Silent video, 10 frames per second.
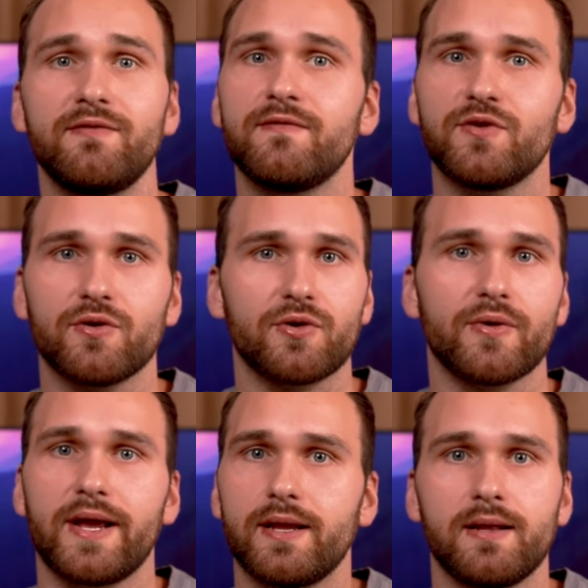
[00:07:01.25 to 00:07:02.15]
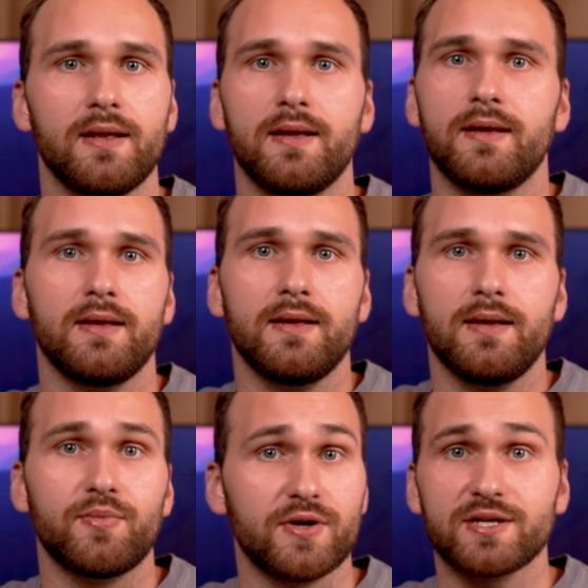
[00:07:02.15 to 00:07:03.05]
Even if you're a great
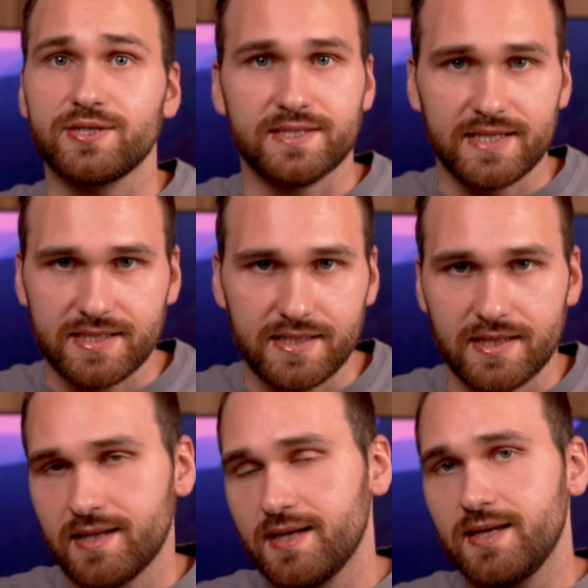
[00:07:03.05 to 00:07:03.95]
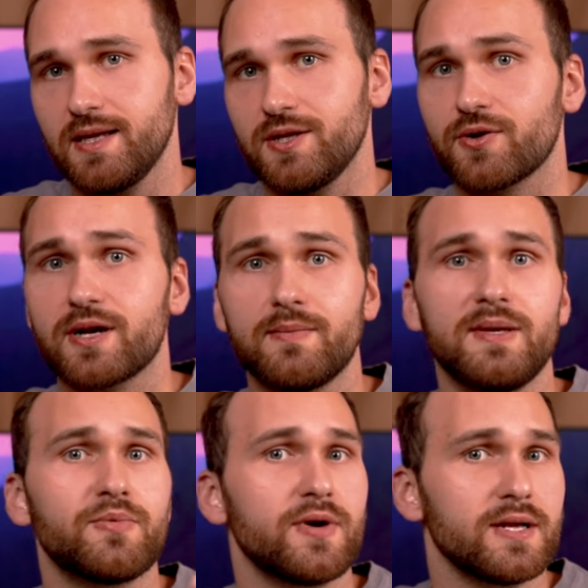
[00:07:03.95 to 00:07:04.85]
production assistant, you're gonna be
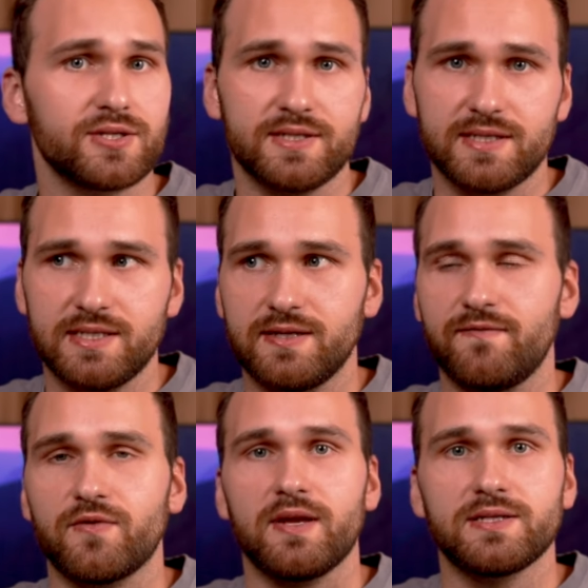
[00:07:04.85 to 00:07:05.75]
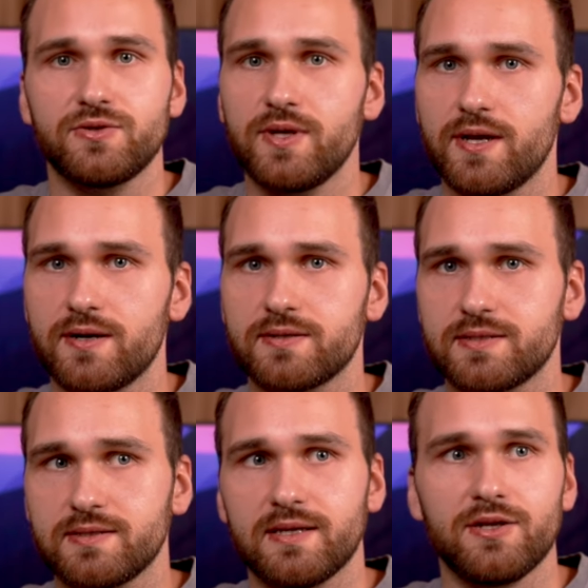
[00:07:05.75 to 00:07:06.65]
a production assistant for like two
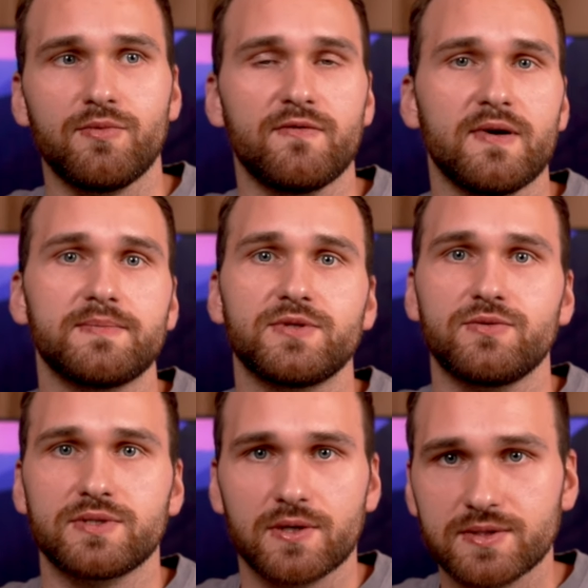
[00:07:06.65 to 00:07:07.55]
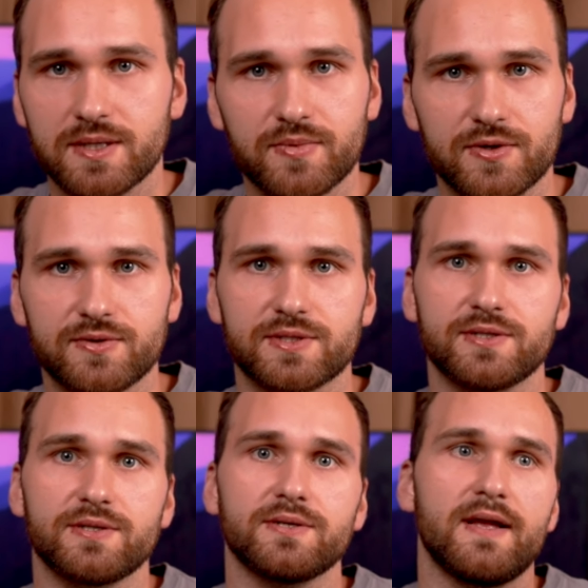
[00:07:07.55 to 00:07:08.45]
years, then you move up to associate
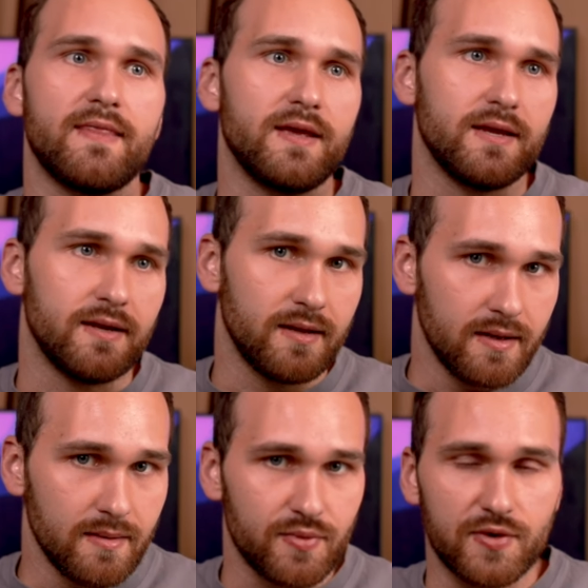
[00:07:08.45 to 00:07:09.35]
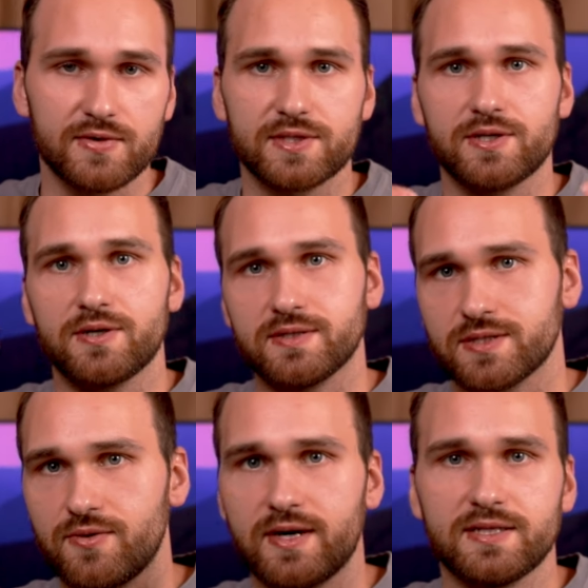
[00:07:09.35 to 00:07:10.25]
producer and then producer and
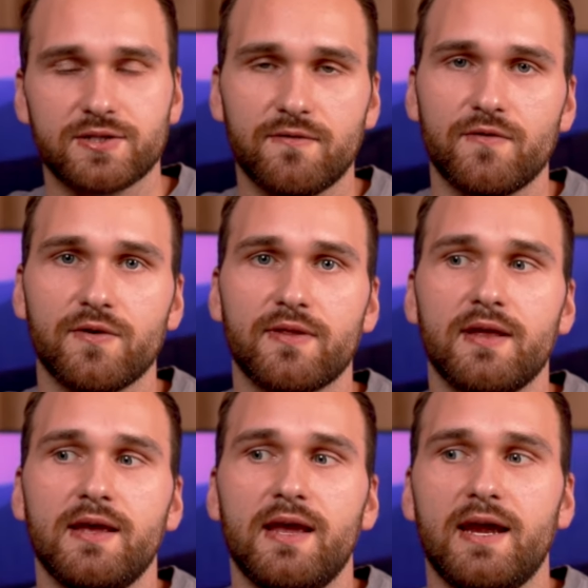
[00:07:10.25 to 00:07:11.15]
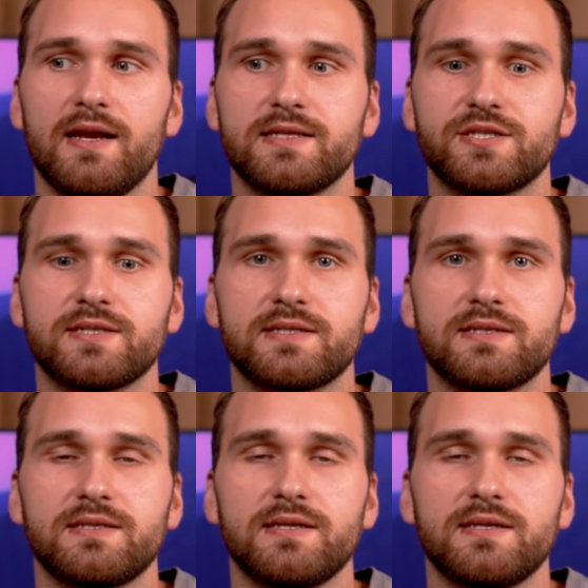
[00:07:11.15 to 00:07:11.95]
so on and so forth. And it's just,